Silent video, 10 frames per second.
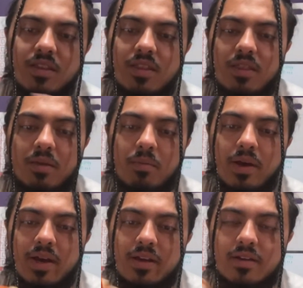The
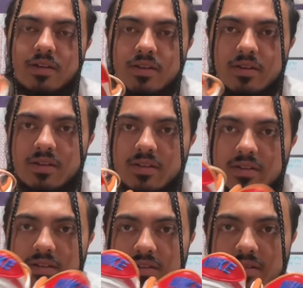back,
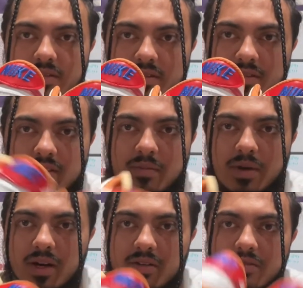the
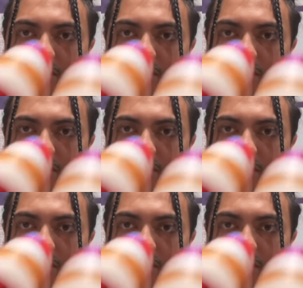bottom.